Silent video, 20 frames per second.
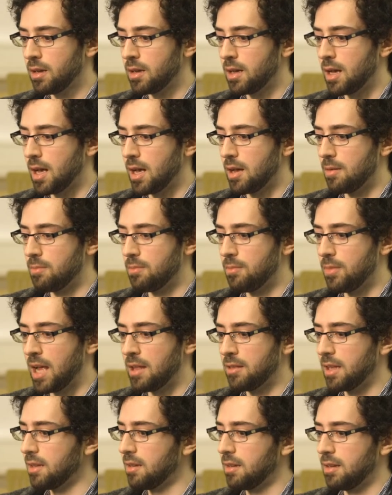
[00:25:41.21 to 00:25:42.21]
Um,
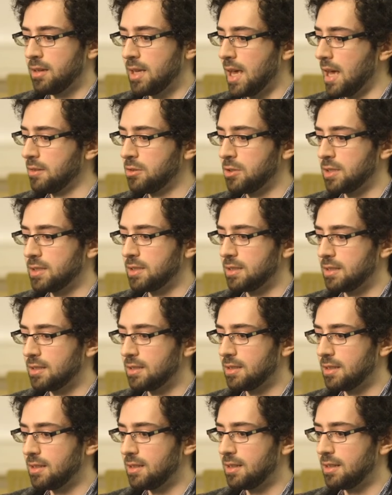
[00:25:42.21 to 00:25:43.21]
I think, yeah, just,
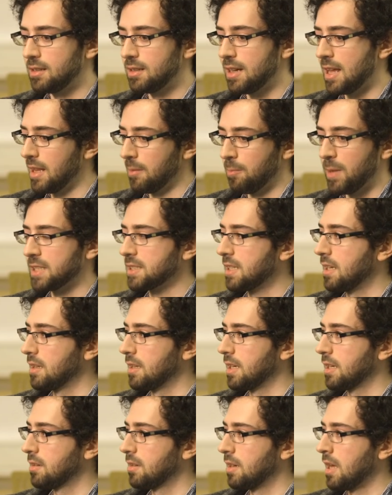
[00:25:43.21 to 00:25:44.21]
I think basically
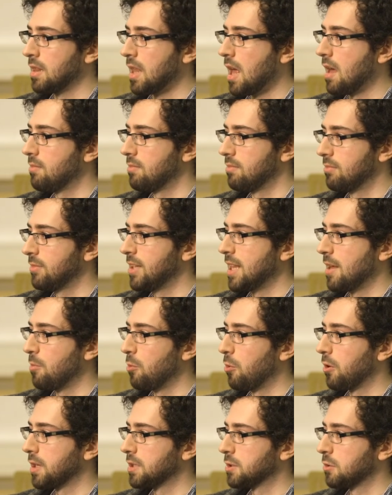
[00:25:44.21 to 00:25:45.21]
like a lot, you know,
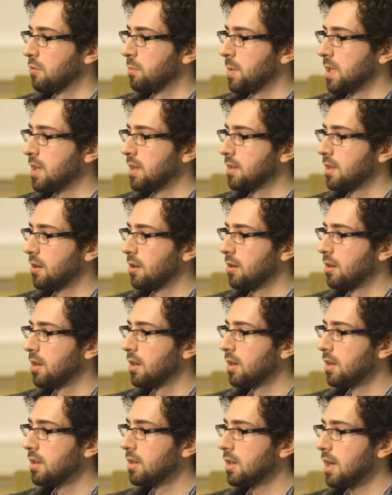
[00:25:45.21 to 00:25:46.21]
more could sort of be done there.
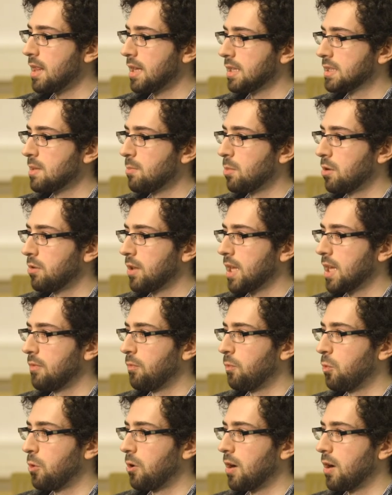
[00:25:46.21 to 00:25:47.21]
I think similarly
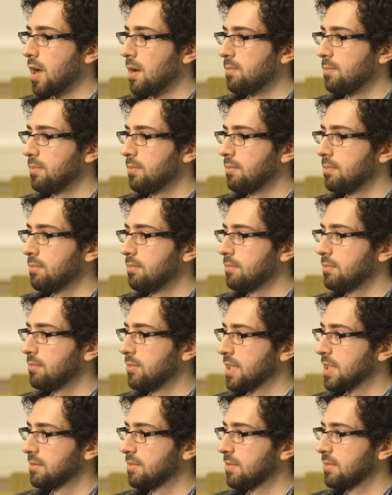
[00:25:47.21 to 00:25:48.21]
for um,
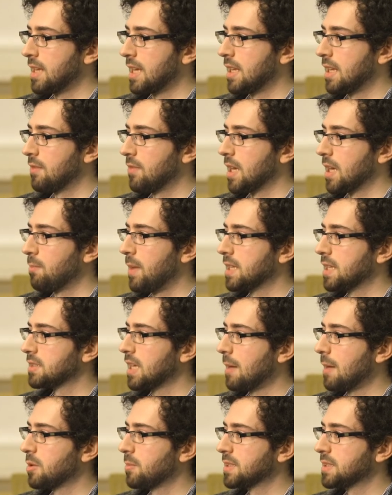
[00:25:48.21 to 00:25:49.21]
this idea of like MESA
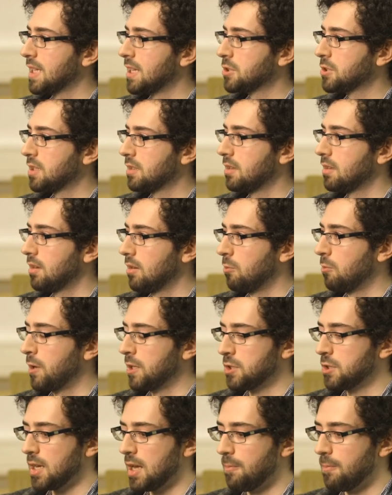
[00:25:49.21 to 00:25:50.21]
optimization, mm-hmm.
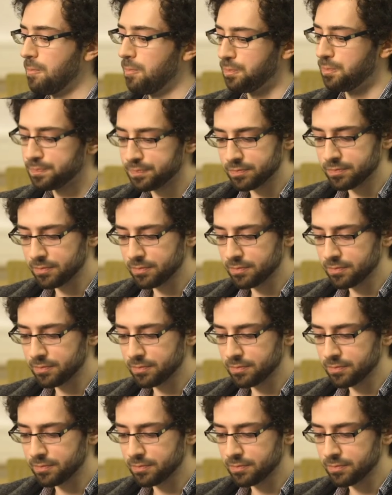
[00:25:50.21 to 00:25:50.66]
which, um,